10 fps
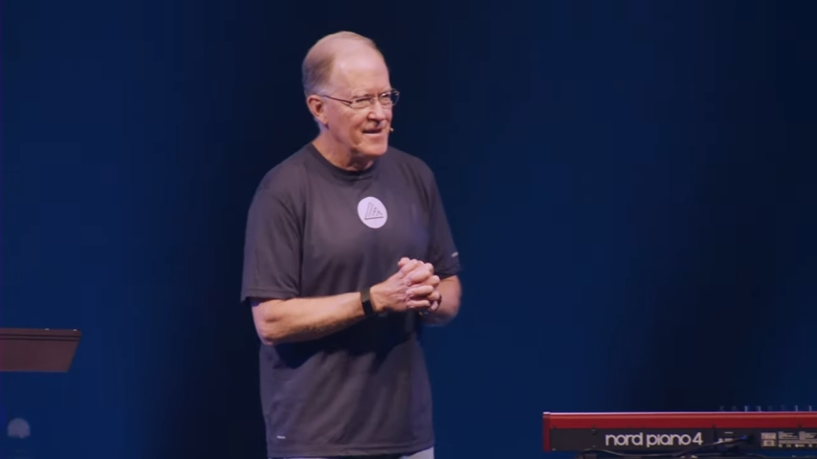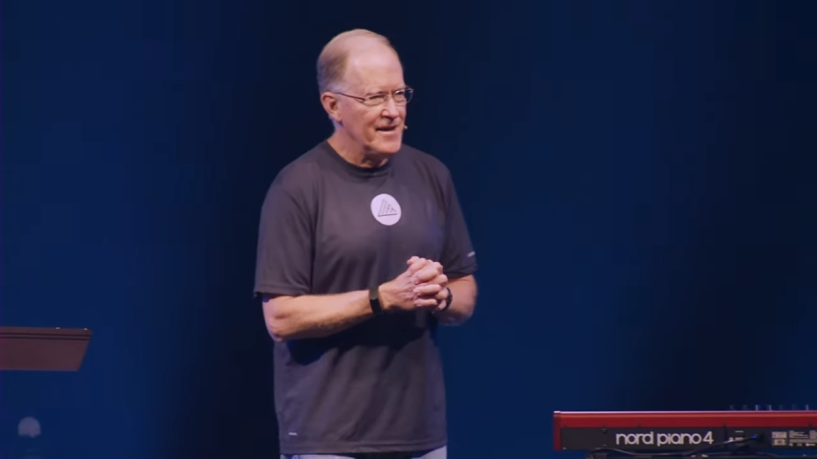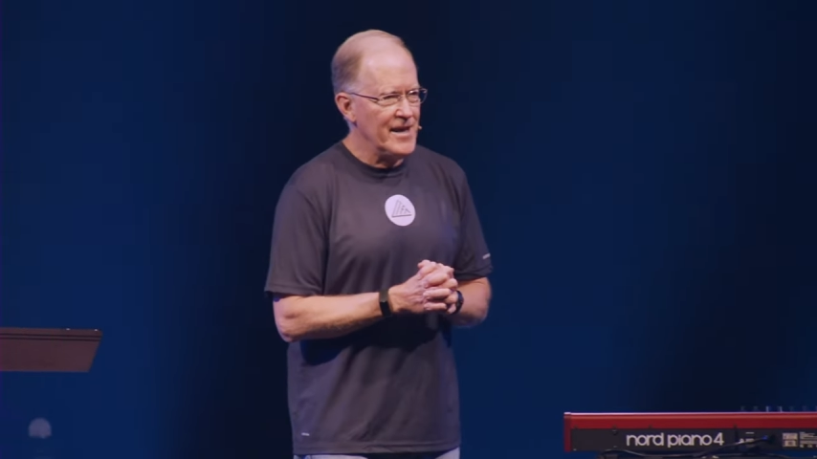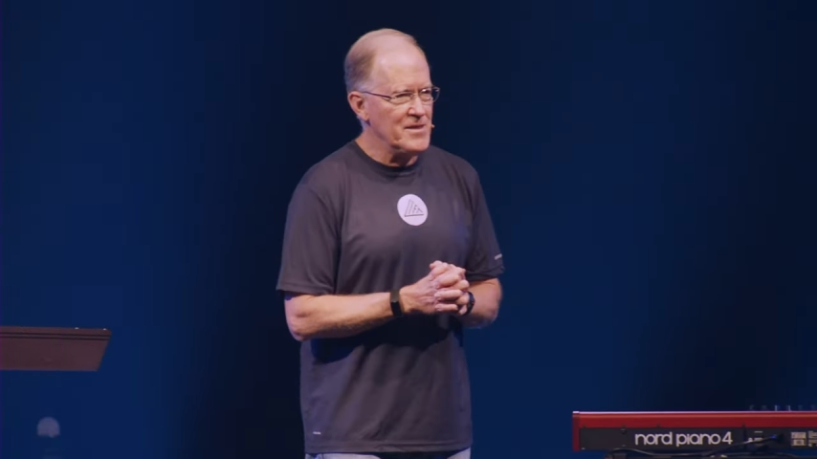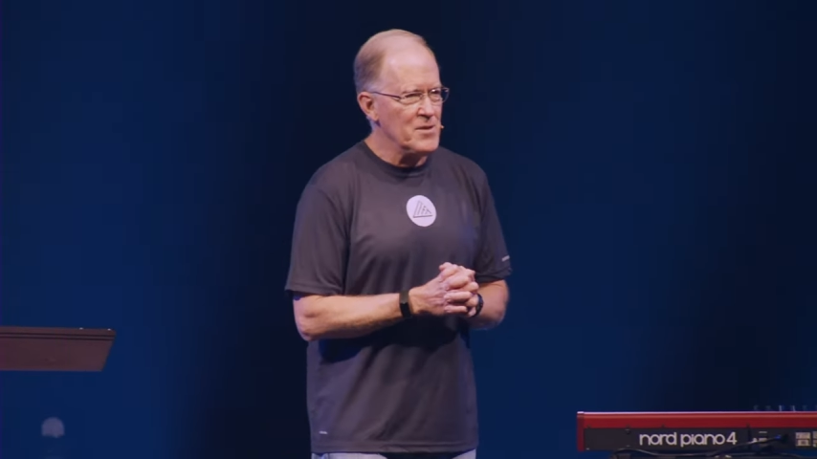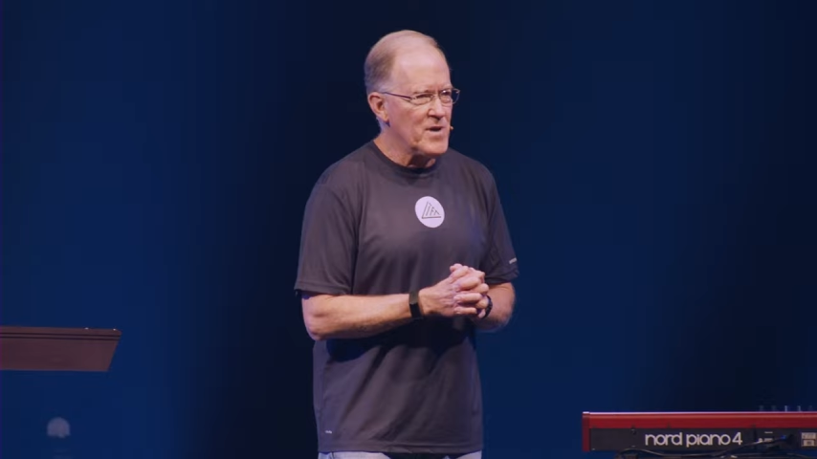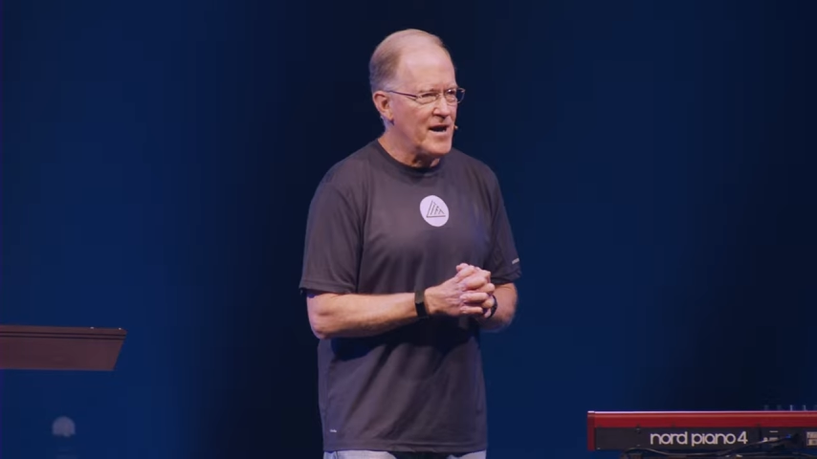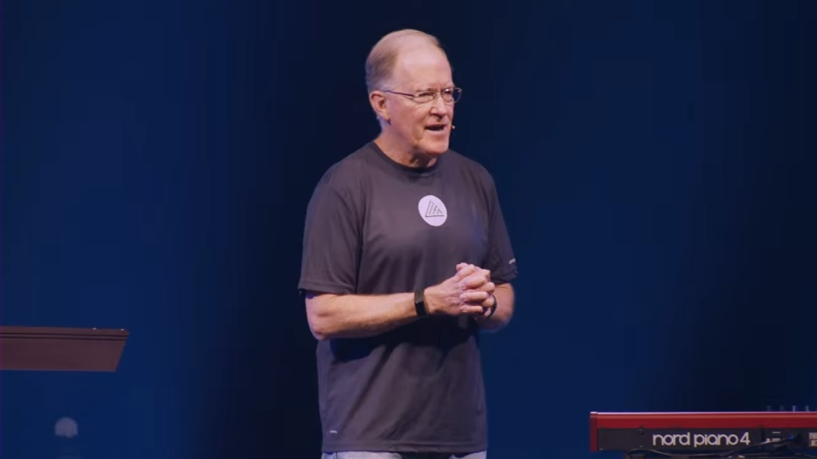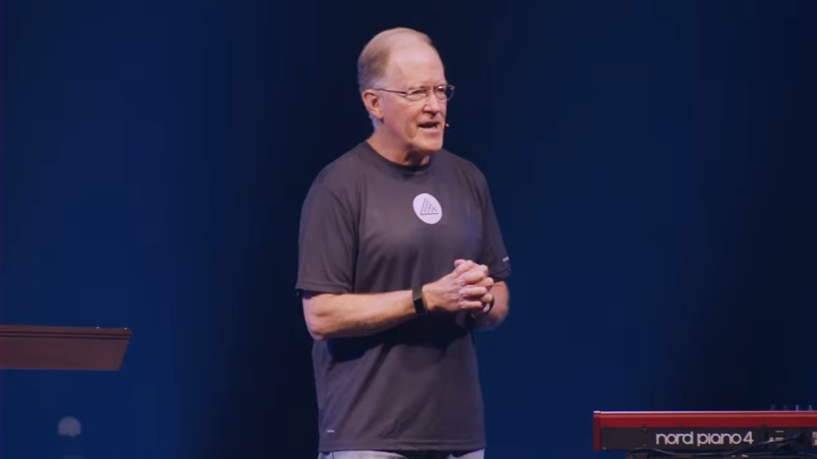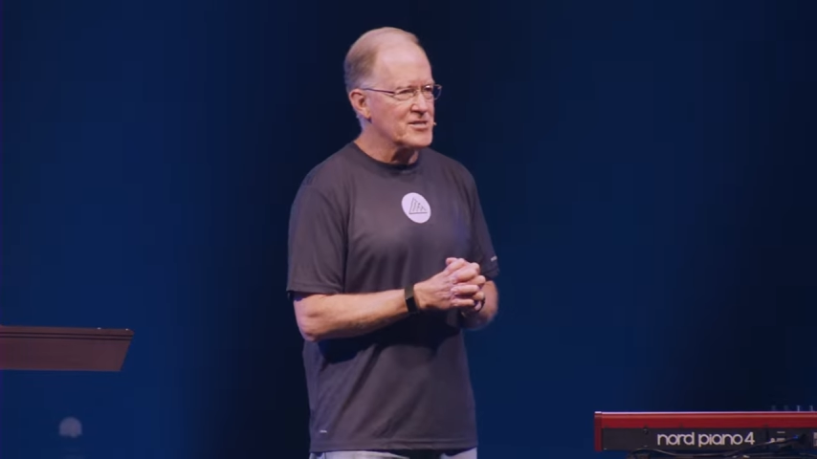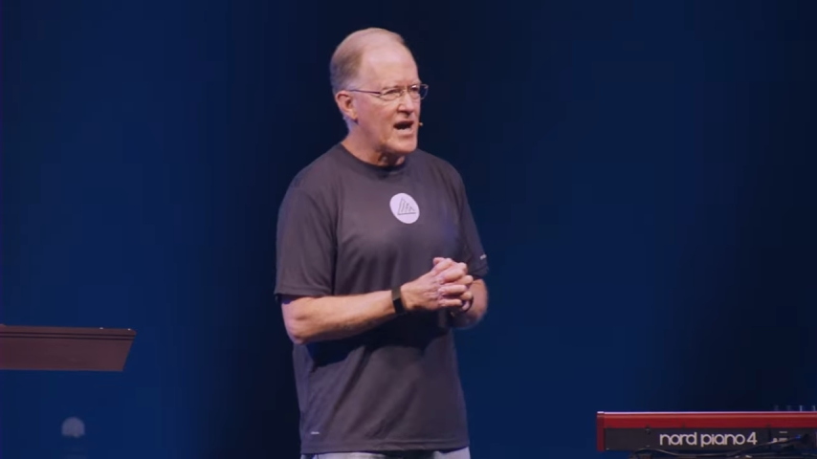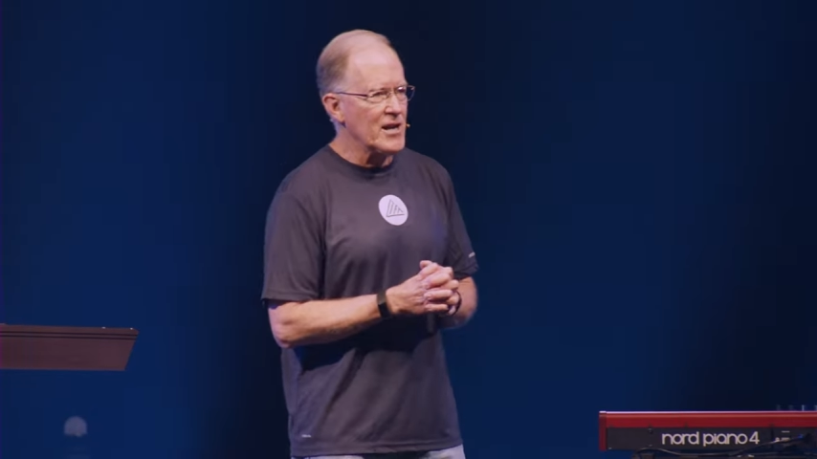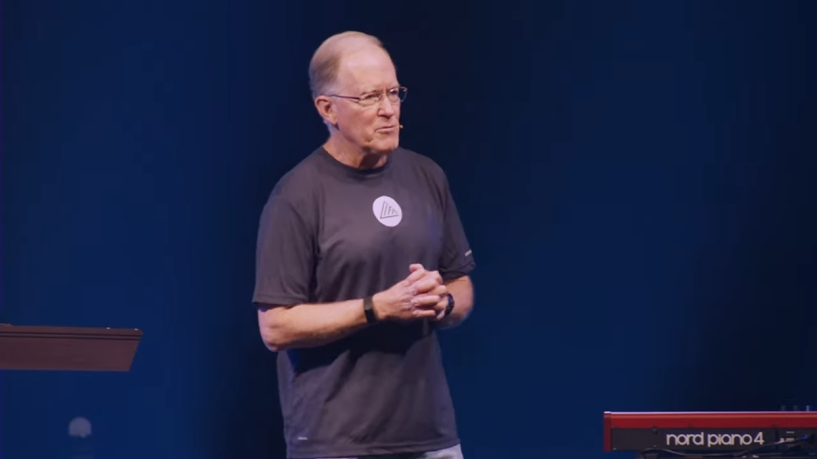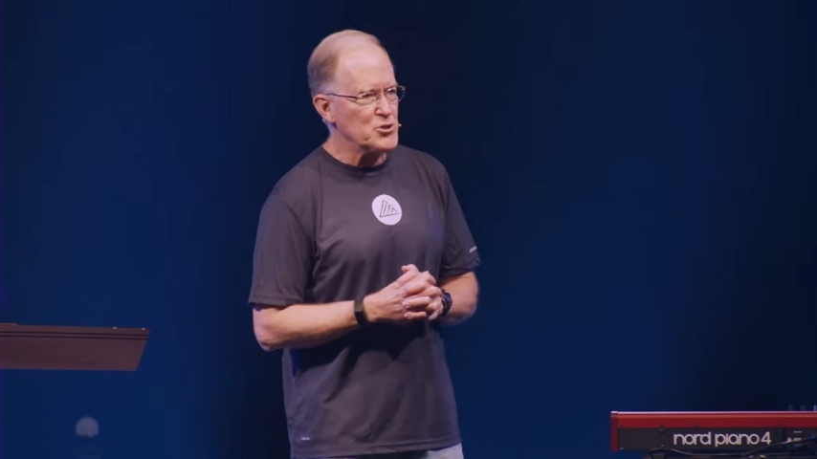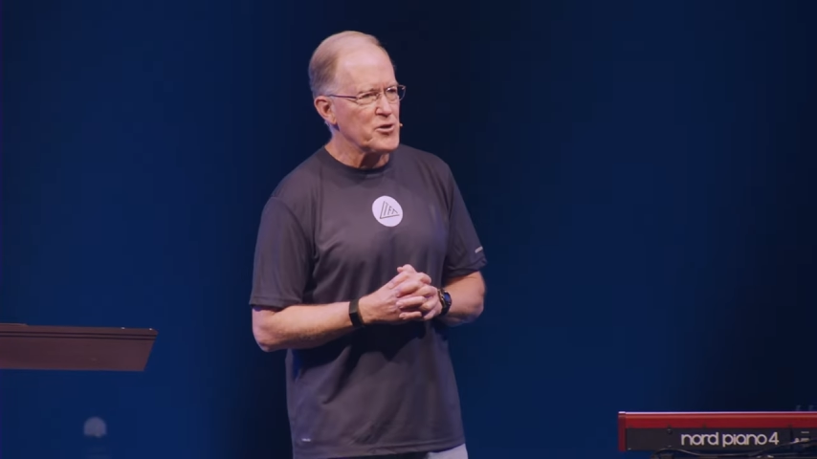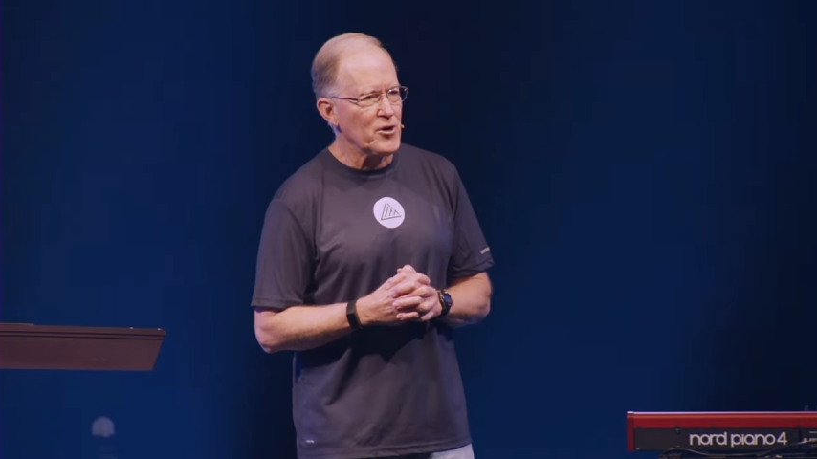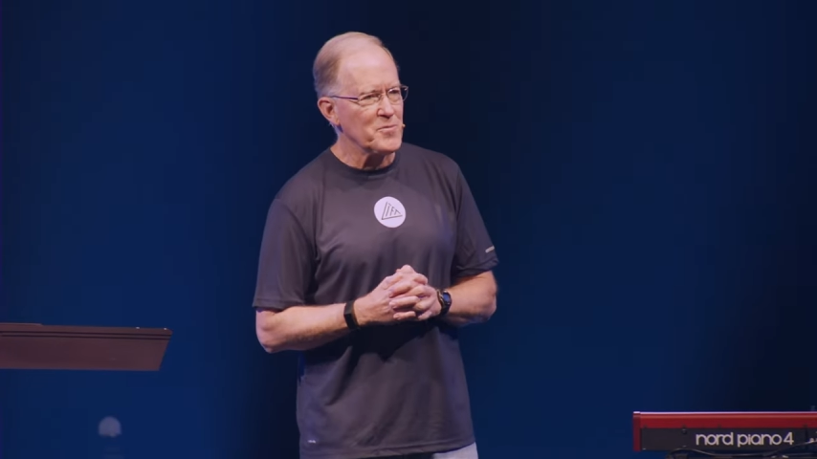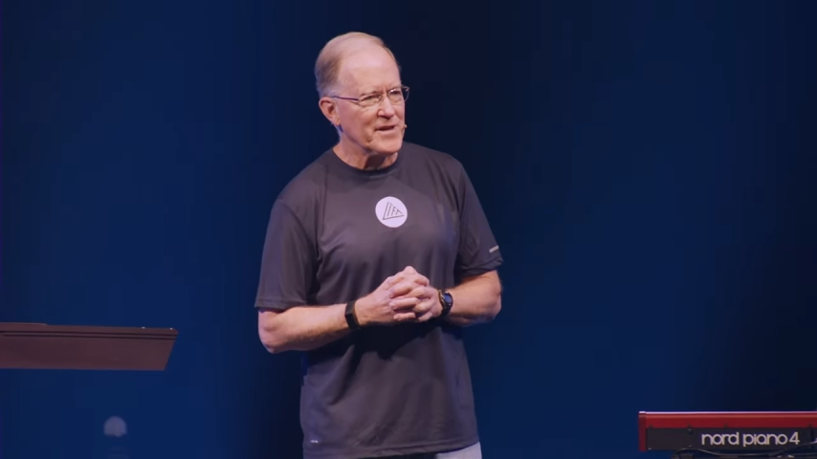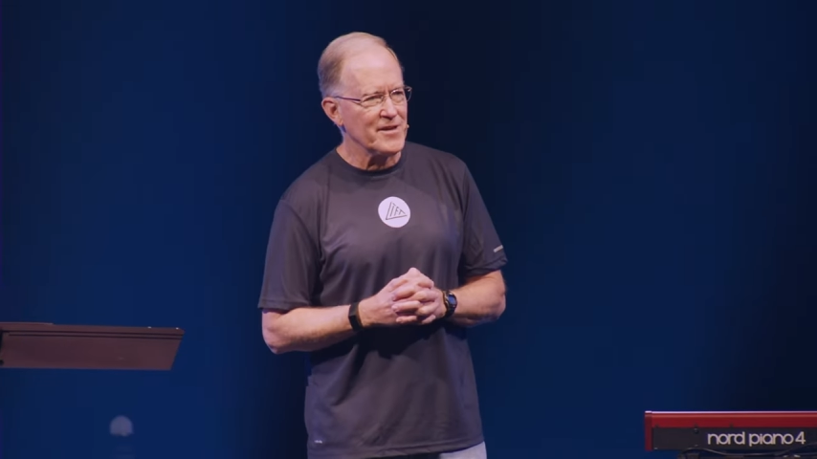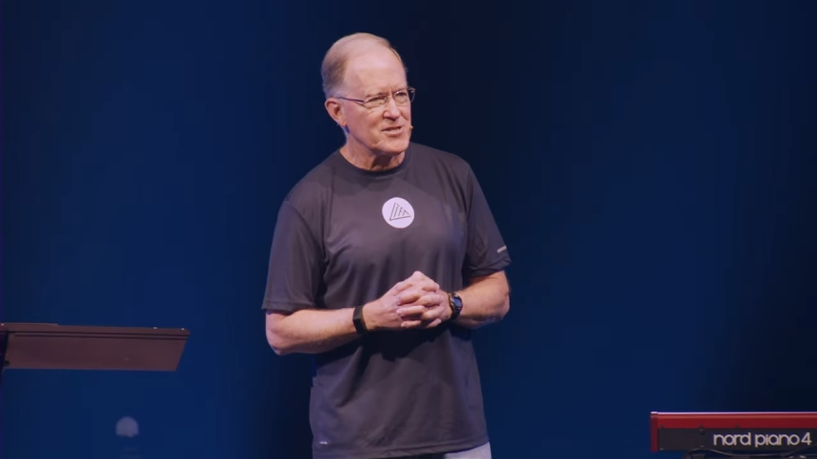and then my anxiety was triggered
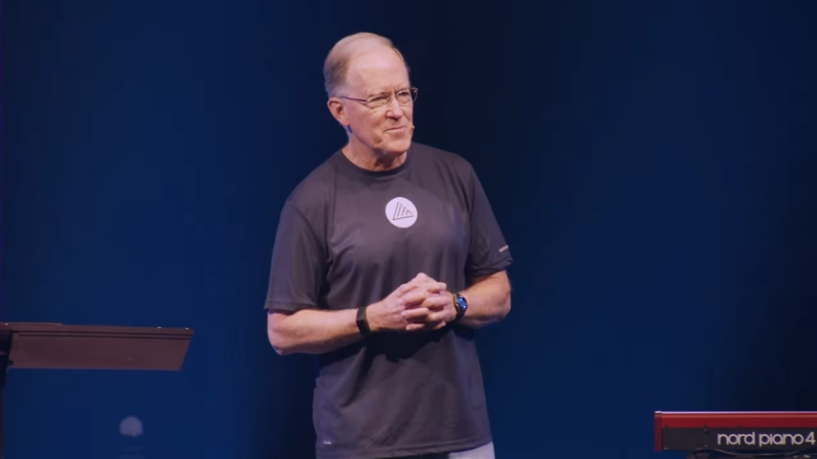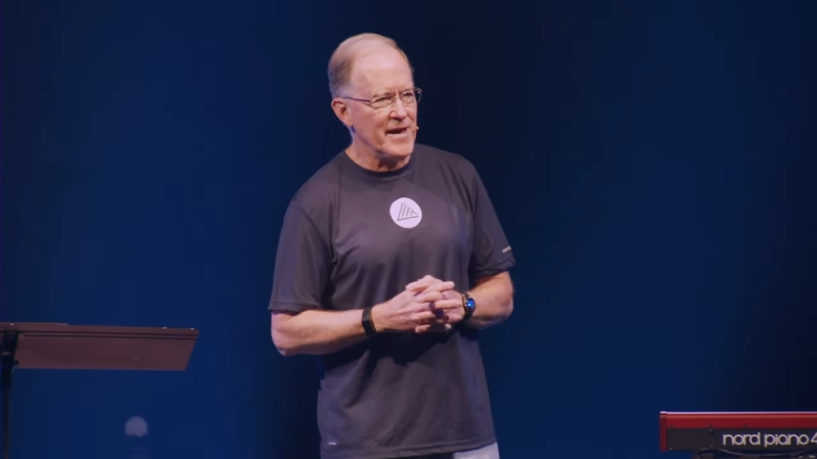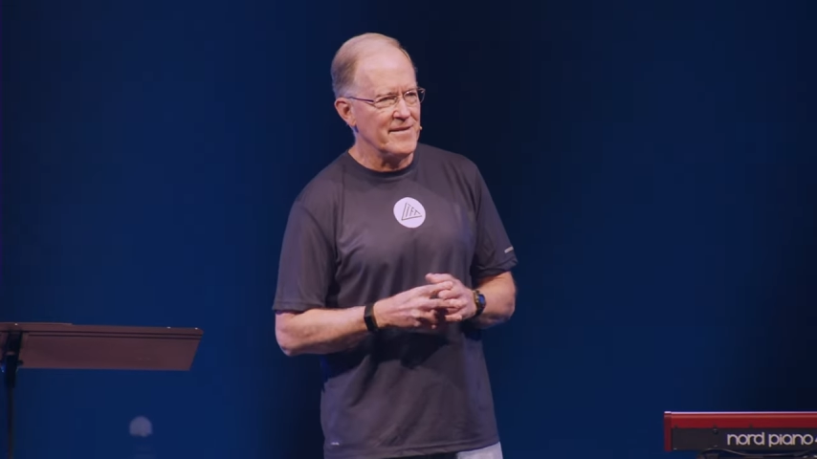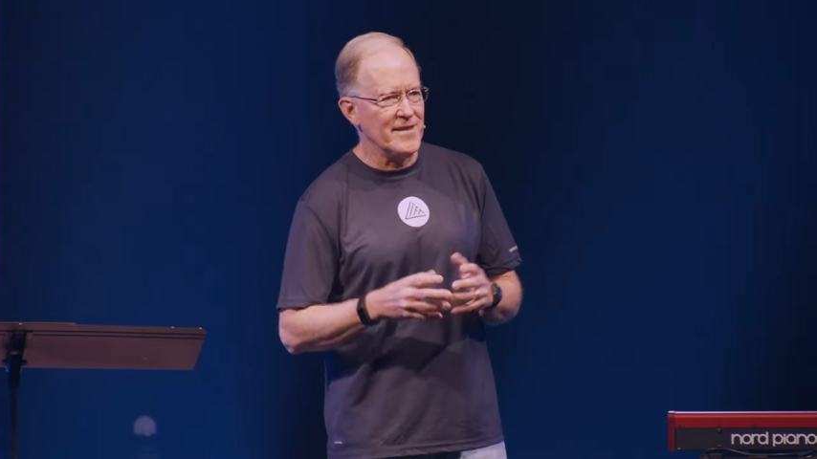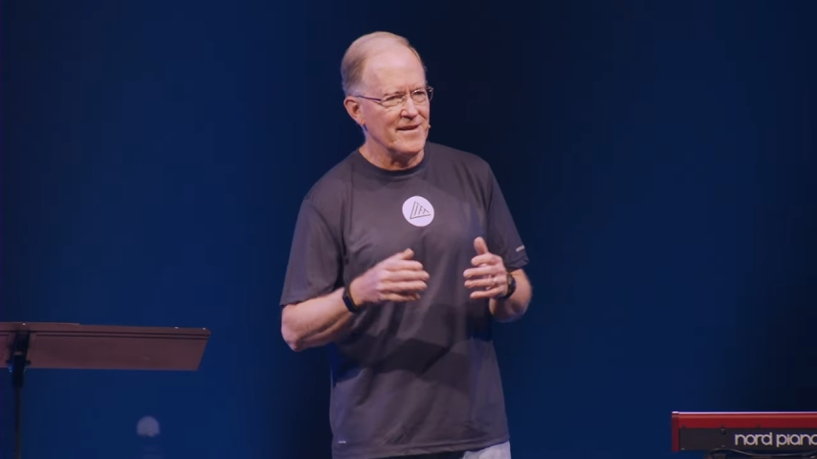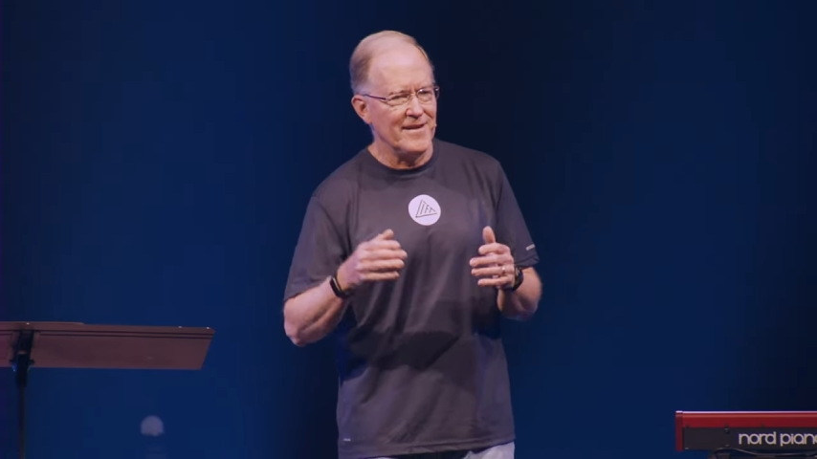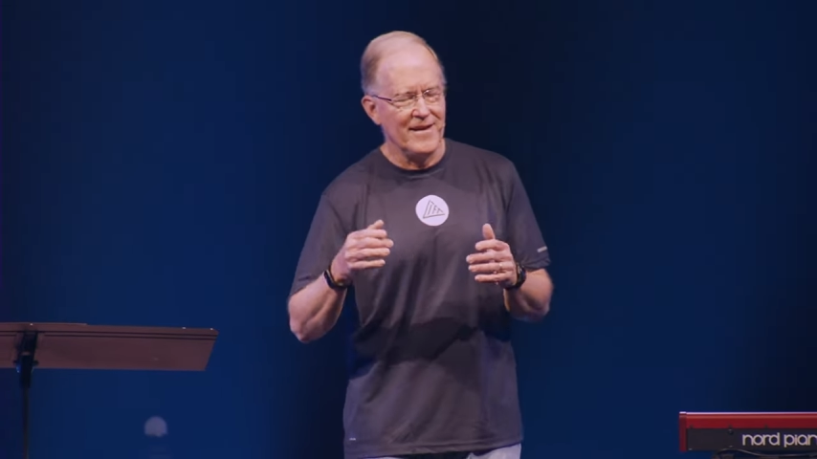because the man that,